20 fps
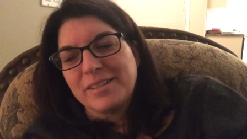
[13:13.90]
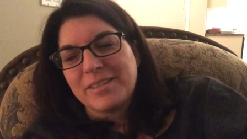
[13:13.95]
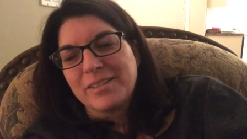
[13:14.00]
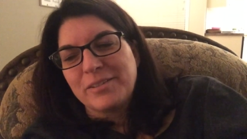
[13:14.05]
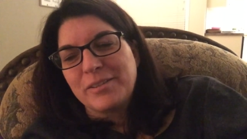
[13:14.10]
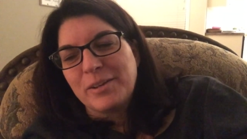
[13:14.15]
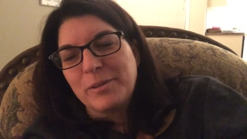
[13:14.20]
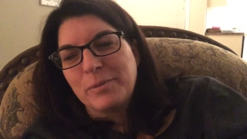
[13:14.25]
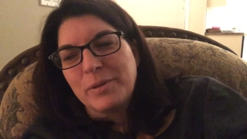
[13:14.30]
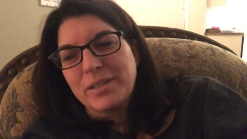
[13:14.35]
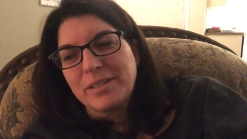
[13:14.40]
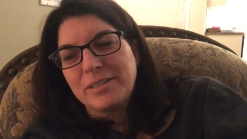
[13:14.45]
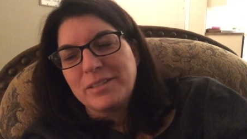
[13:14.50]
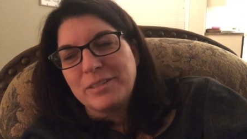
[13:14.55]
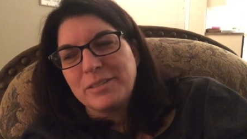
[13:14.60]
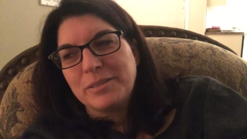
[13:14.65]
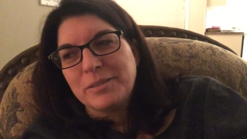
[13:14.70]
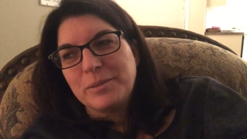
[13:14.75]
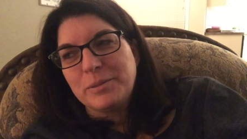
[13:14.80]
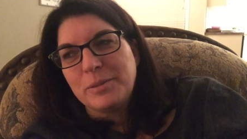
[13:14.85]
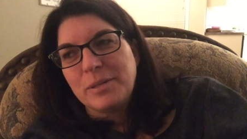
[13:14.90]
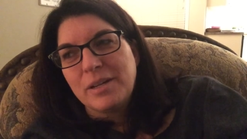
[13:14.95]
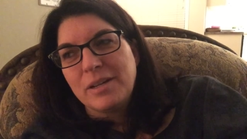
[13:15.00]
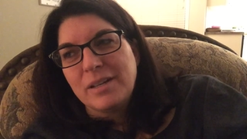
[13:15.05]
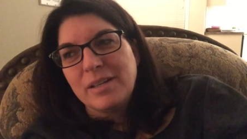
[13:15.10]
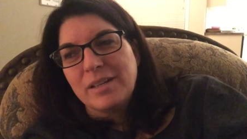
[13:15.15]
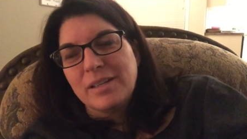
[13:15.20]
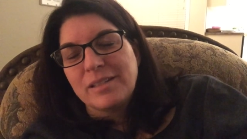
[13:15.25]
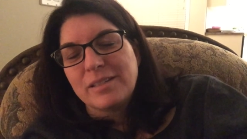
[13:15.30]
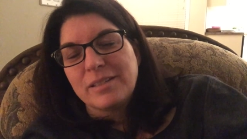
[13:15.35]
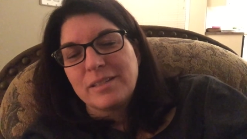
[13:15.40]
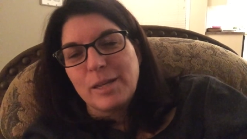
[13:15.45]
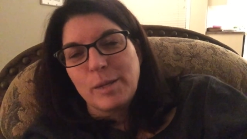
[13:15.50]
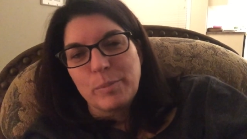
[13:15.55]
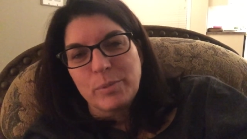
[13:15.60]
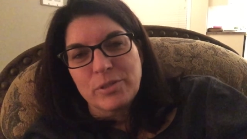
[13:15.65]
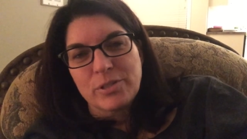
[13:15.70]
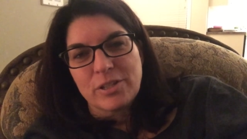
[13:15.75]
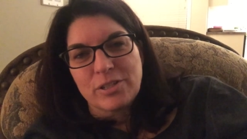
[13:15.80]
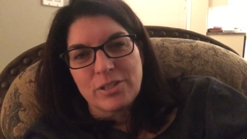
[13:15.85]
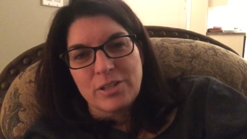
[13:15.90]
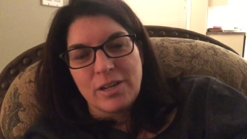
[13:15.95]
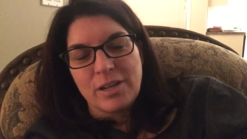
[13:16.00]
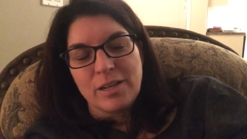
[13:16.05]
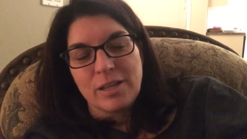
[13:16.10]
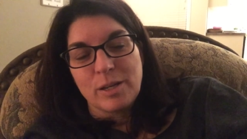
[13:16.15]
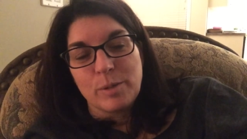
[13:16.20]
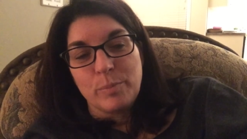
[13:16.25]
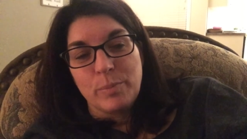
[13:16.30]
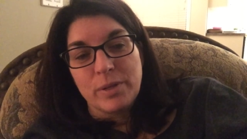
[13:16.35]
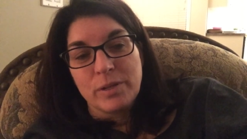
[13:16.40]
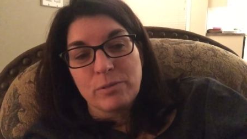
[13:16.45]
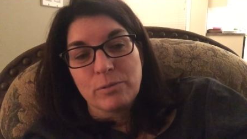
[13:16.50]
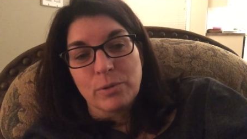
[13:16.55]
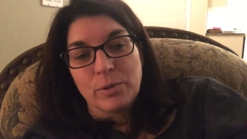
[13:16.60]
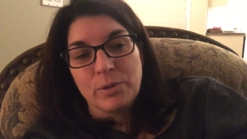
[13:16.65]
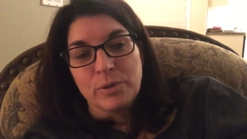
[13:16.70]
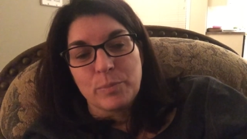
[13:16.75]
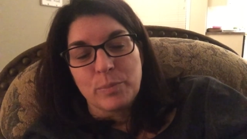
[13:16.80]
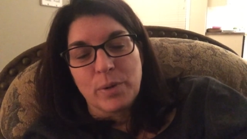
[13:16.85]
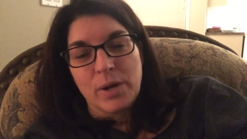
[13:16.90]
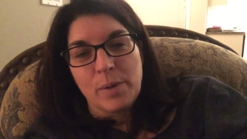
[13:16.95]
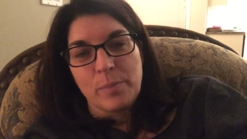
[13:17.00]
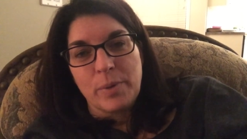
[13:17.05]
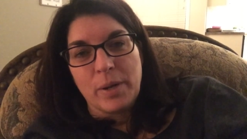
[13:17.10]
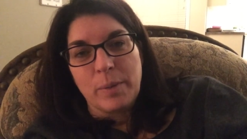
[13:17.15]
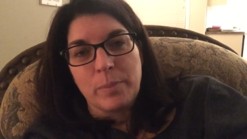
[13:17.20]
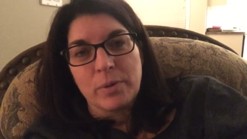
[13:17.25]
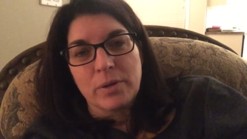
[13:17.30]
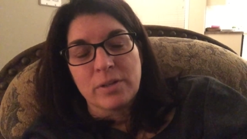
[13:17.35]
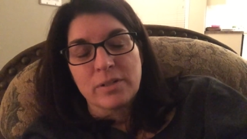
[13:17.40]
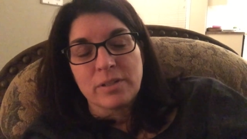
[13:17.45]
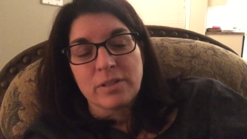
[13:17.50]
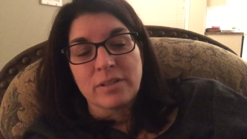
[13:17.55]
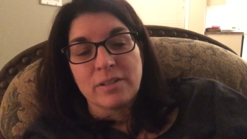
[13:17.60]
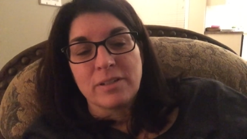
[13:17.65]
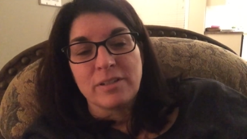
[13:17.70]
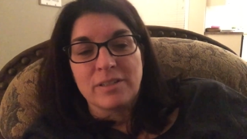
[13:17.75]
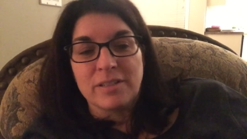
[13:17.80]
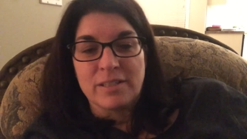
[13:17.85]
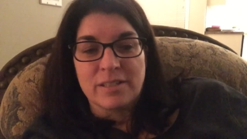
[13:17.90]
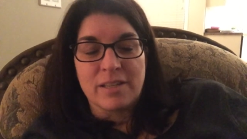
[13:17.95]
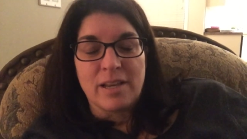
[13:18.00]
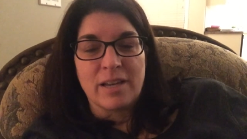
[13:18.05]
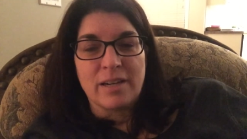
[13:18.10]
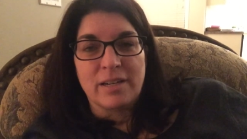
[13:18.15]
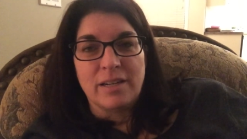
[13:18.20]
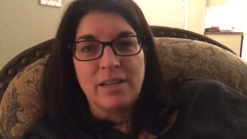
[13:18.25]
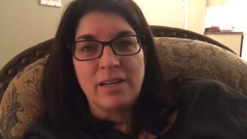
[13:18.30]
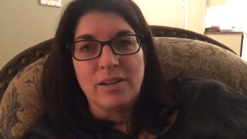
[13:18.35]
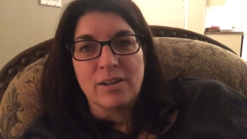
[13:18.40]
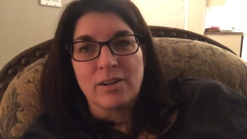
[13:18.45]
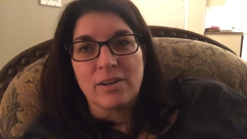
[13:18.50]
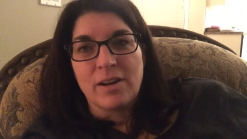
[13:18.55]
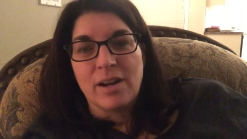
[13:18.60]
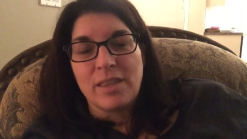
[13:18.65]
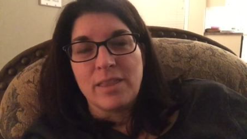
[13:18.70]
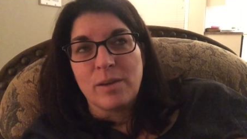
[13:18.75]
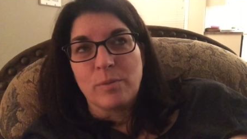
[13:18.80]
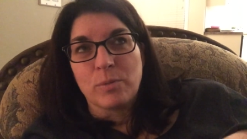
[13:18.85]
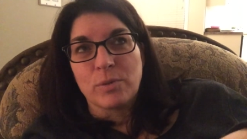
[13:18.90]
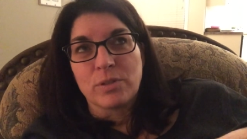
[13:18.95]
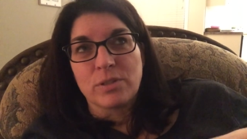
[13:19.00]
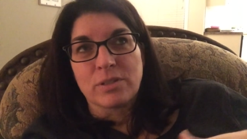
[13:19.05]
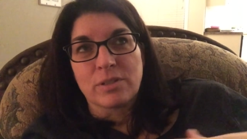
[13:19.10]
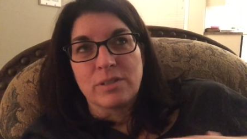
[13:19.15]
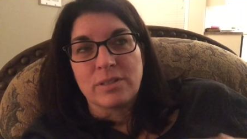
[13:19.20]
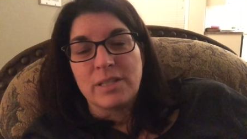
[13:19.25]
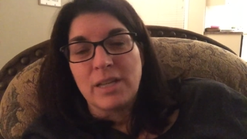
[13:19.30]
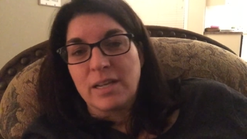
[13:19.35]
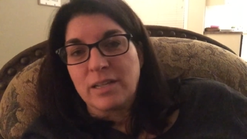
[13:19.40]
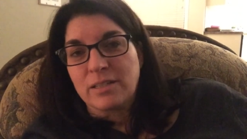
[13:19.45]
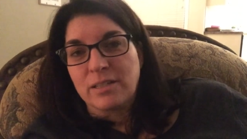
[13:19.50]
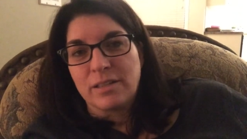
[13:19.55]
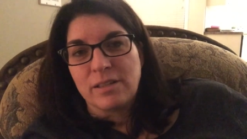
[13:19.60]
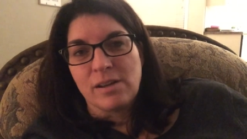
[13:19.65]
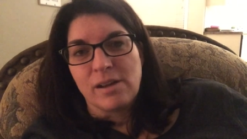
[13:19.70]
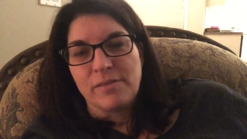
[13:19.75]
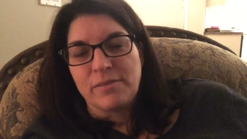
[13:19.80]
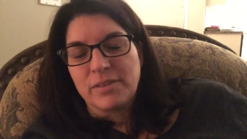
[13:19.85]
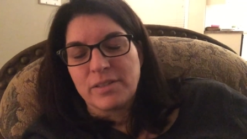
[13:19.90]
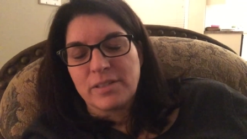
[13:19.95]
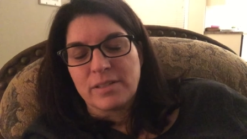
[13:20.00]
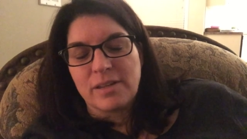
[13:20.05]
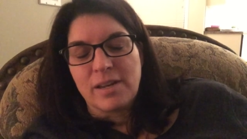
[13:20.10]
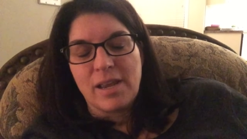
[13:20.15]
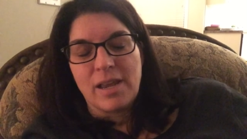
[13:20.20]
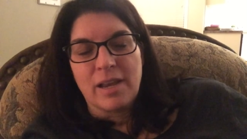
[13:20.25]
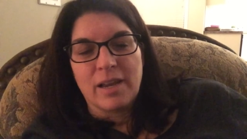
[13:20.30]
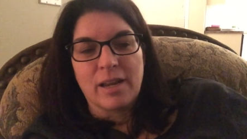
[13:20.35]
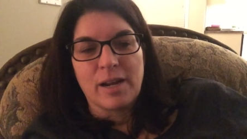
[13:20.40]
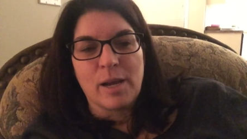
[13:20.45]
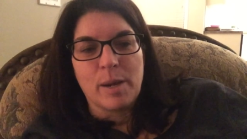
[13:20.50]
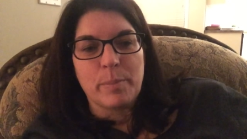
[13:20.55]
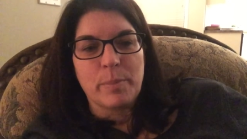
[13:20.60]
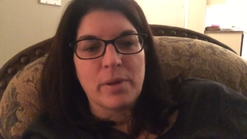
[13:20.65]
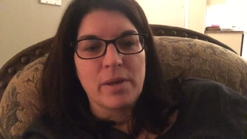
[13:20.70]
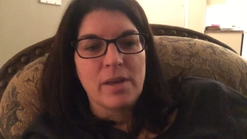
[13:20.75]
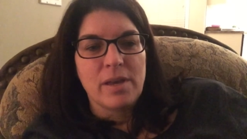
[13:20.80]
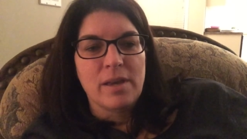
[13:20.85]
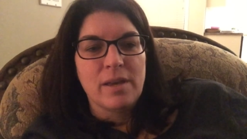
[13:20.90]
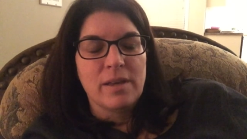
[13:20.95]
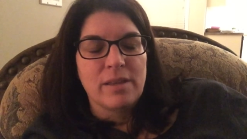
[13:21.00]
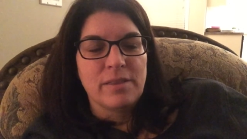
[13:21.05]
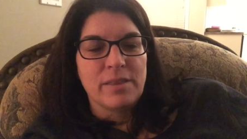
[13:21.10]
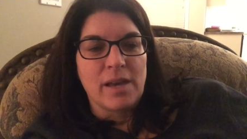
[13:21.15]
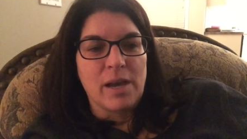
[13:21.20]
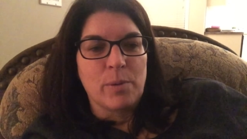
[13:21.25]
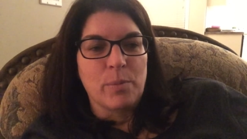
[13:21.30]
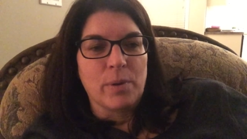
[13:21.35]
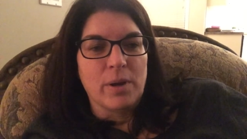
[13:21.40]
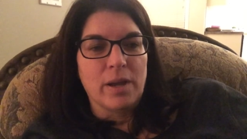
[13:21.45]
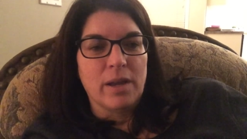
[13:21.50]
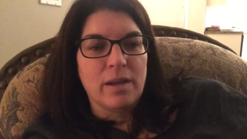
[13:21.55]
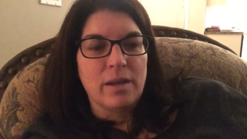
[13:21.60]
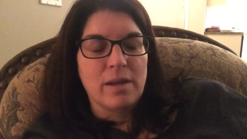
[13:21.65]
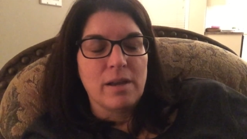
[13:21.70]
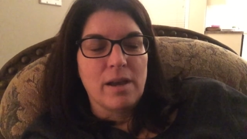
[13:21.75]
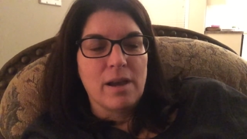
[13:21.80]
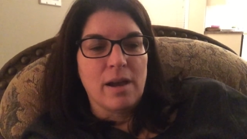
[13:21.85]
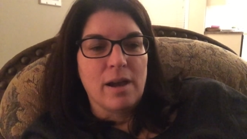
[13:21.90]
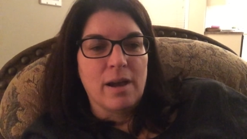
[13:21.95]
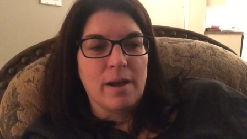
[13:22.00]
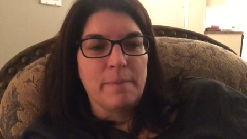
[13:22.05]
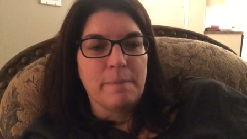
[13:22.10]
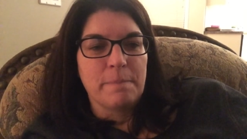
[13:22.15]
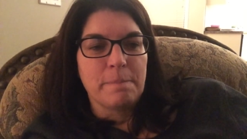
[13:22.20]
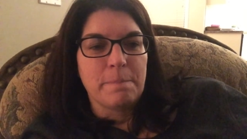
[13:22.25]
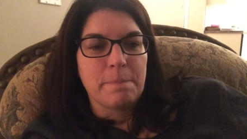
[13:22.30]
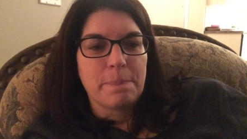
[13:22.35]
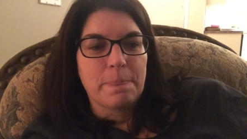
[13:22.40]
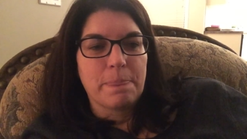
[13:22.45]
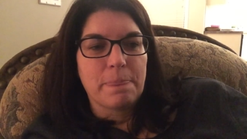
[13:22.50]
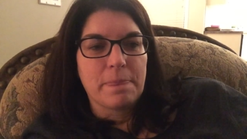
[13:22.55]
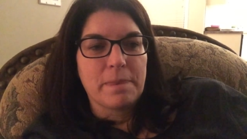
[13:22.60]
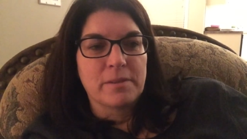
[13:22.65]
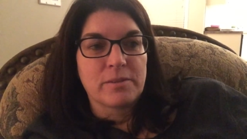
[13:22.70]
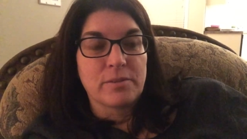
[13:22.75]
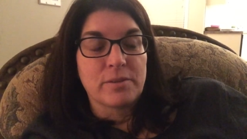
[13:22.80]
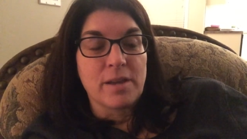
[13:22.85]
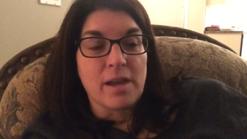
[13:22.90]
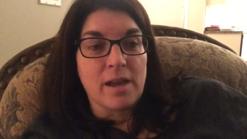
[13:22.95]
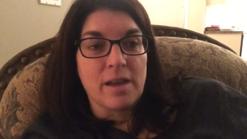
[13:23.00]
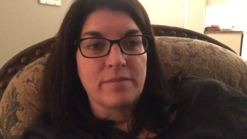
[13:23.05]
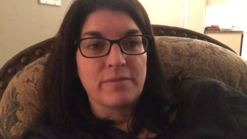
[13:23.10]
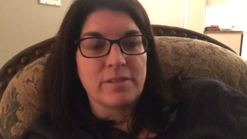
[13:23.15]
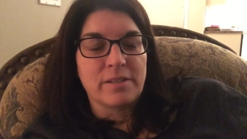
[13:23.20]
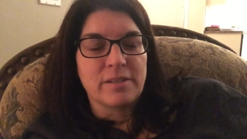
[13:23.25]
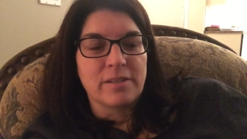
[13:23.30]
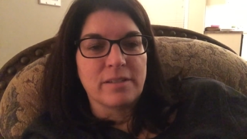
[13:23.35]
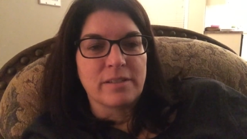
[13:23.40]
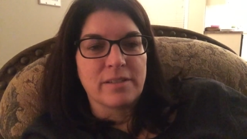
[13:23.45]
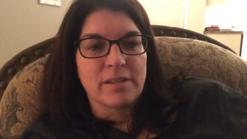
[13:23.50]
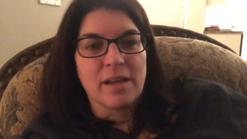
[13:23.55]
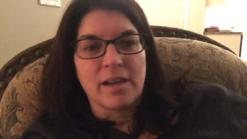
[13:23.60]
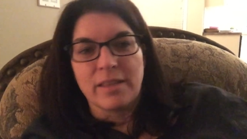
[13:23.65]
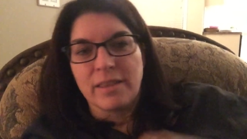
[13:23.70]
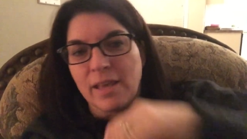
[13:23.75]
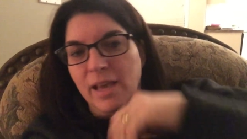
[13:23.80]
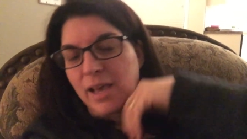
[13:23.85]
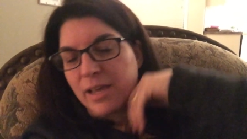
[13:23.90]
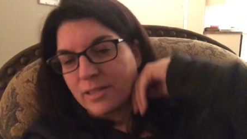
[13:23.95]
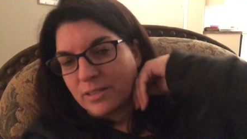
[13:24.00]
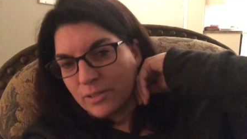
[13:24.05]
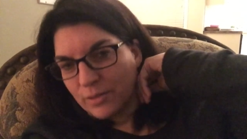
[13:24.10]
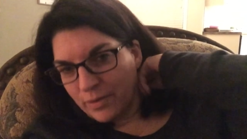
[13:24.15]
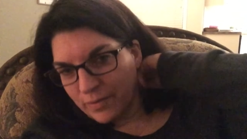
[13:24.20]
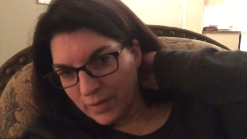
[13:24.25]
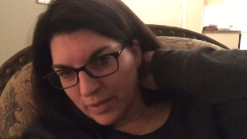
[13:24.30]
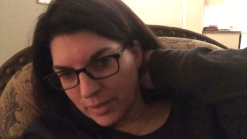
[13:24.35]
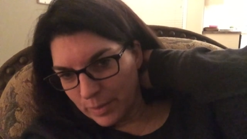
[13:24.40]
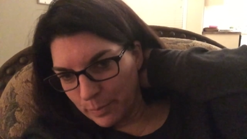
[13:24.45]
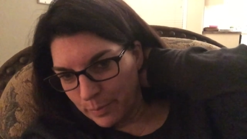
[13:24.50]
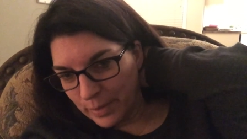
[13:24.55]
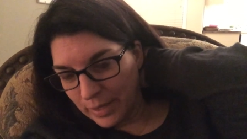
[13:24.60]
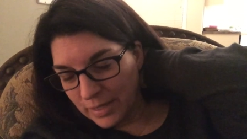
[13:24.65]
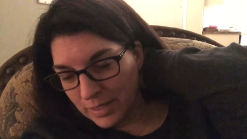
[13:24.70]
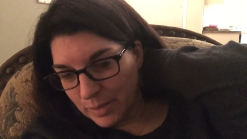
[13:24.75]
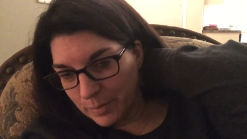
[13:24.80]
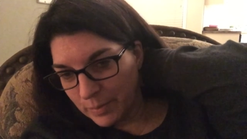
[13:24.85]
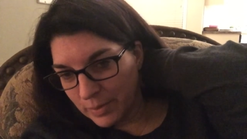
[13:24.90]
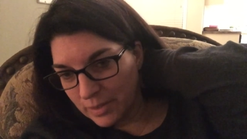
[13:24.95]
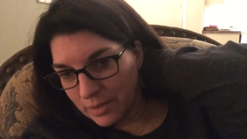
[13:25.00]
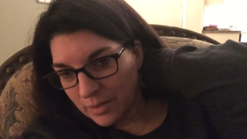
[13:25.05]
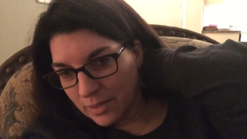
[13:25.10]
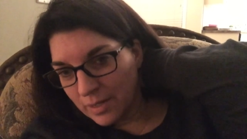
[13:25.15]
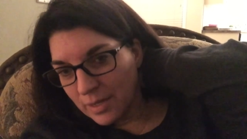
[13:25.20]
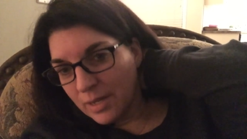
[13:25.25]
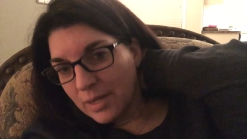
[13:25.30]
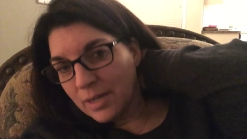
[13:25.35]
so I went to Staples yesterday to get a big roll of brown paper because I'm going to design it here and then we're just going to take it to the office and hang it up that way. Um, so yeah, I have to design that. So I've got the basement